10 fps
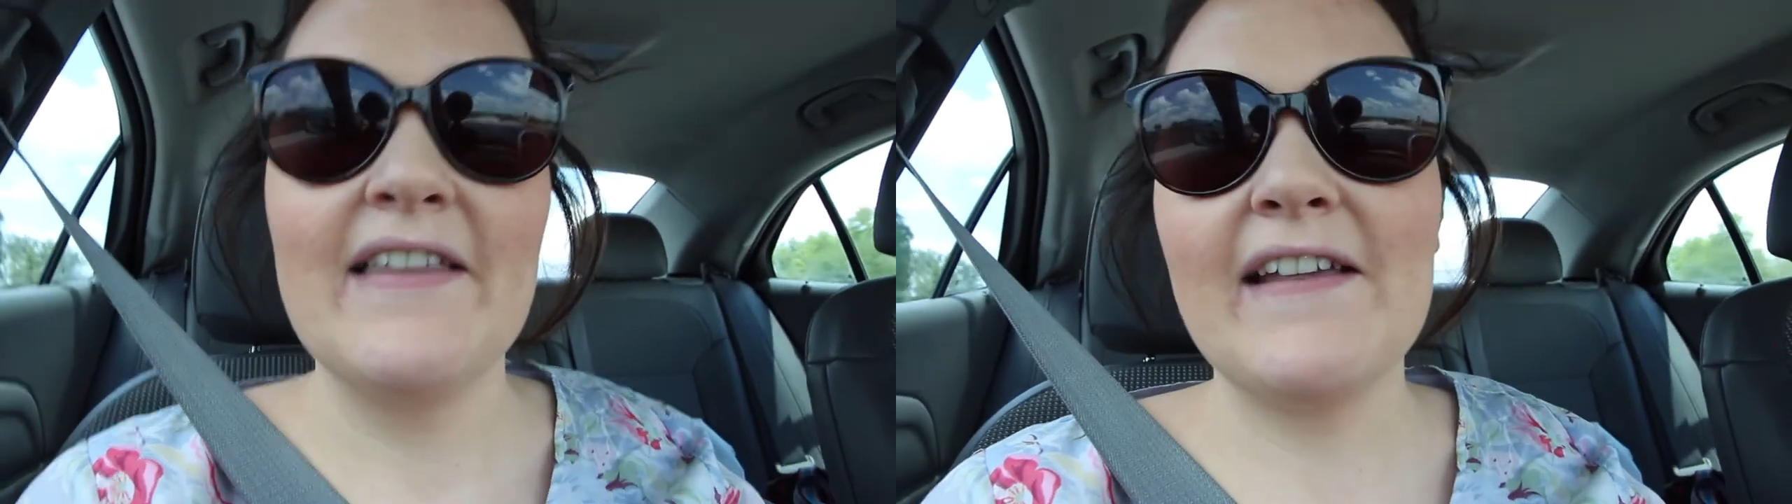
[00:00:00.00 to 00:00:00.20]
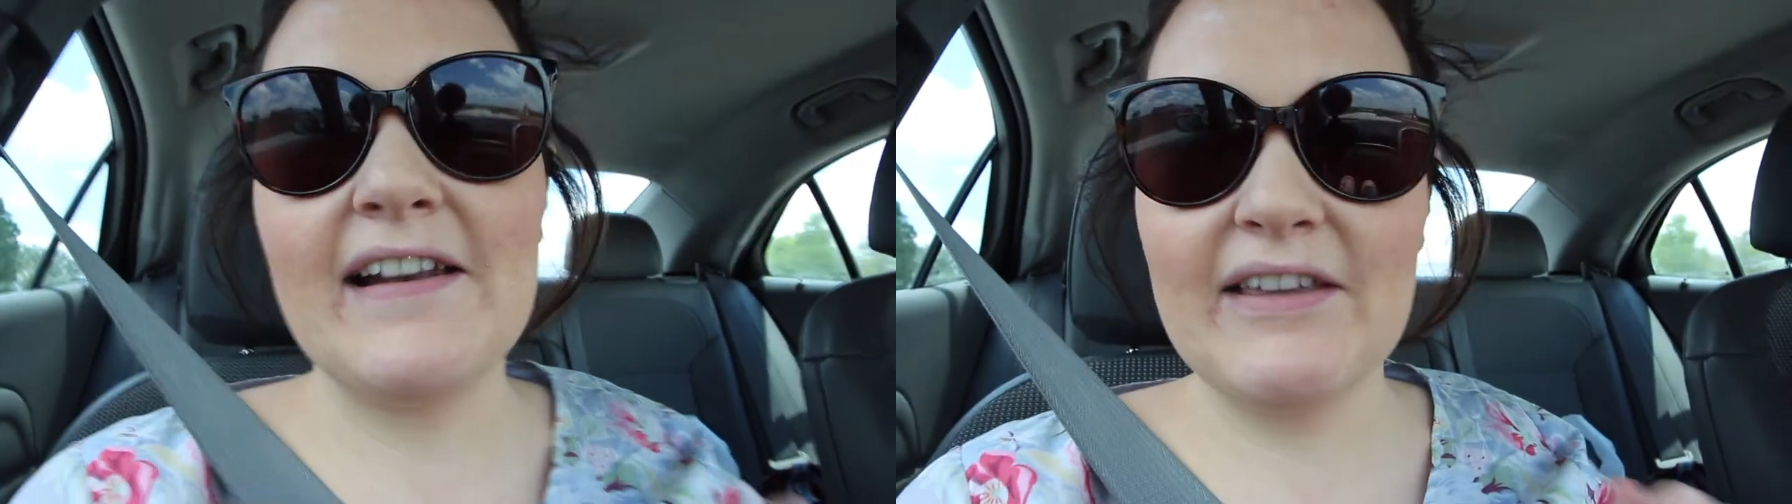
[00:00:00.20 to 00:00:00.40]

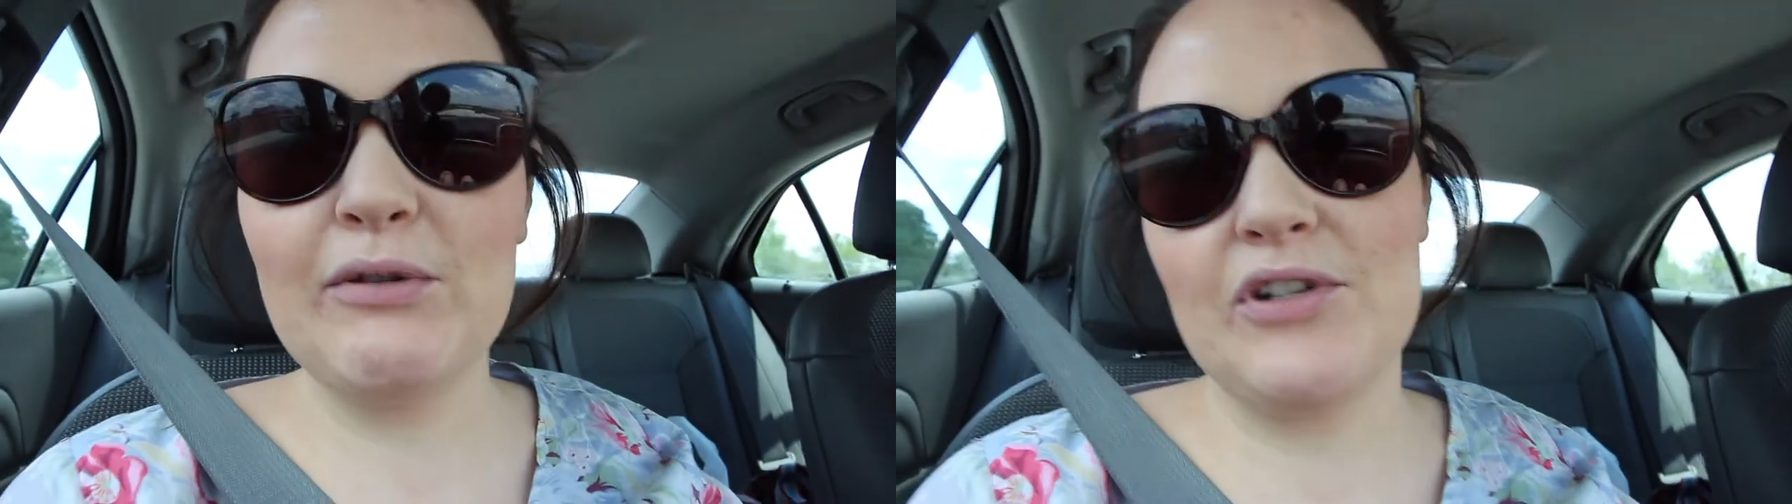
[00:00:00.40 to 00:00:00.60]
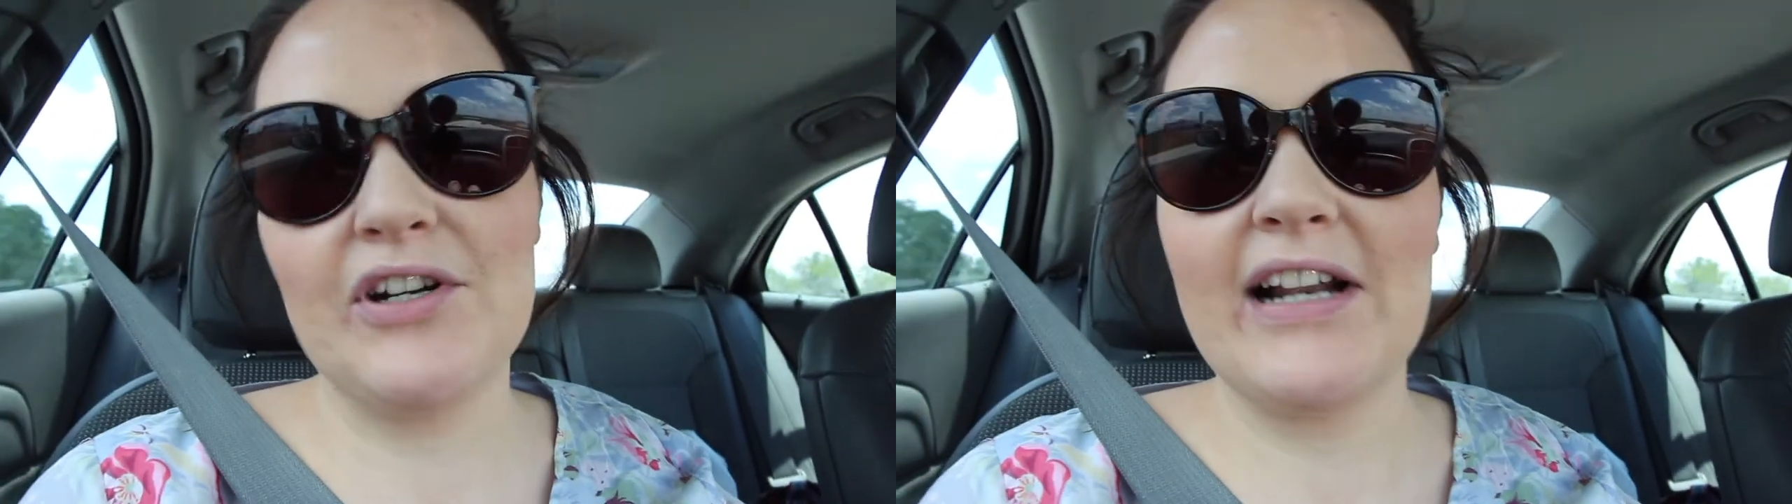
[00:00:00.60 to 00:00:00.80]
then I think
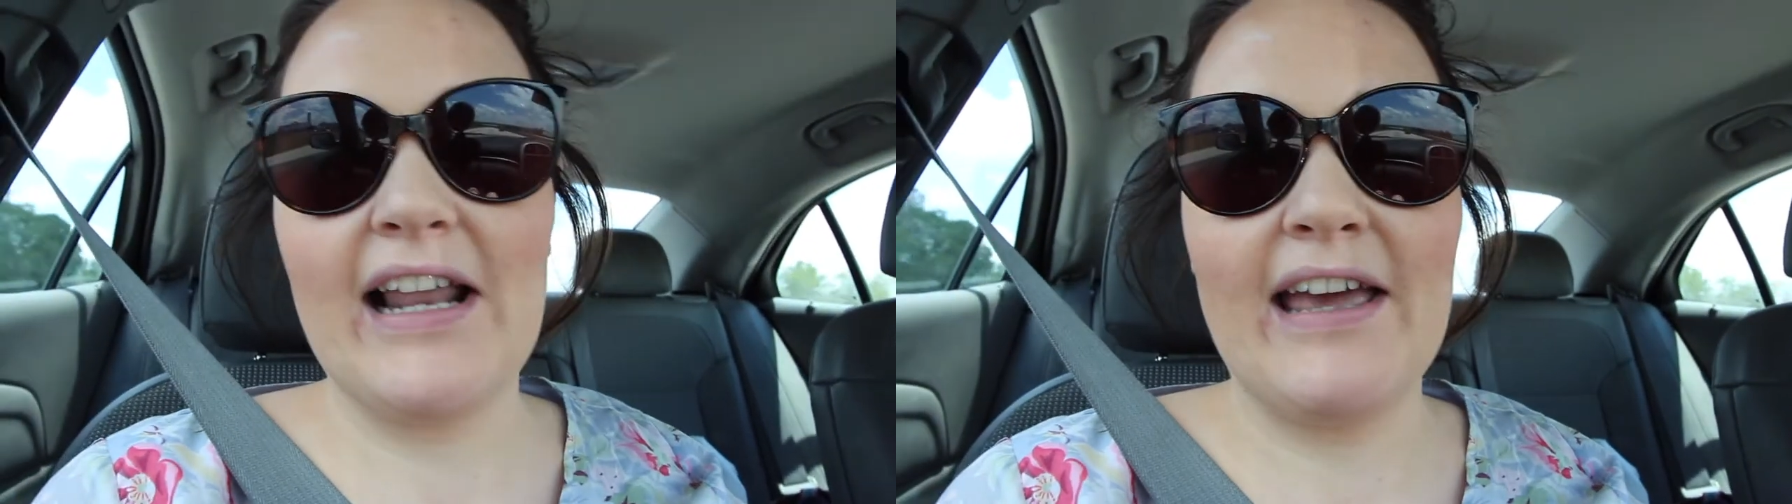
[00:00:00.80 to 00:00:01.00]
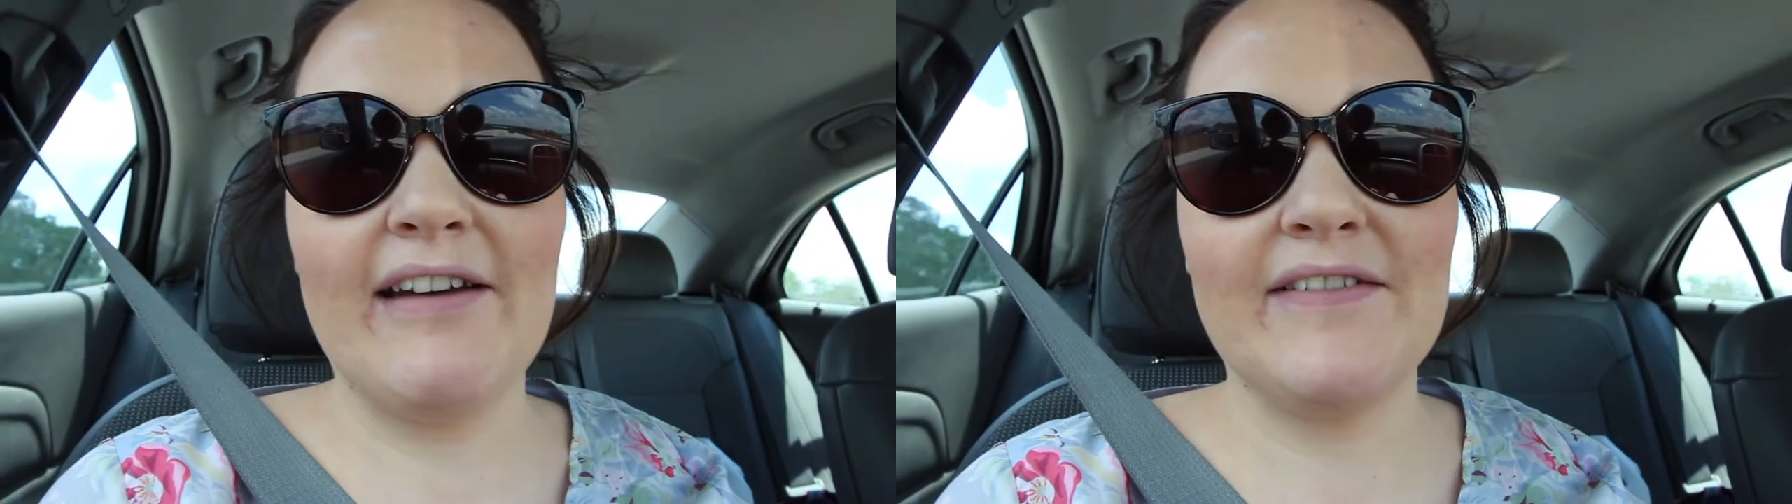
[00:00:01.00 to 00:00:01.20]
we're turning
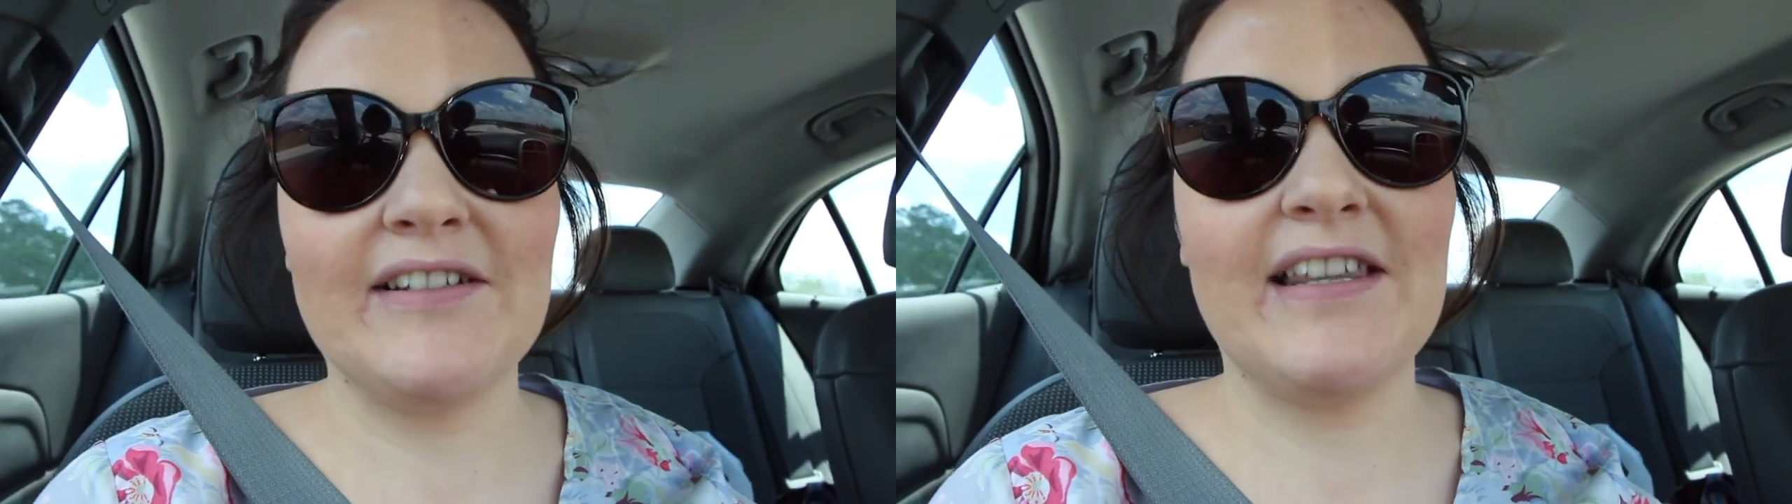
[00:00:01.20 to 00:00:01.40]
left,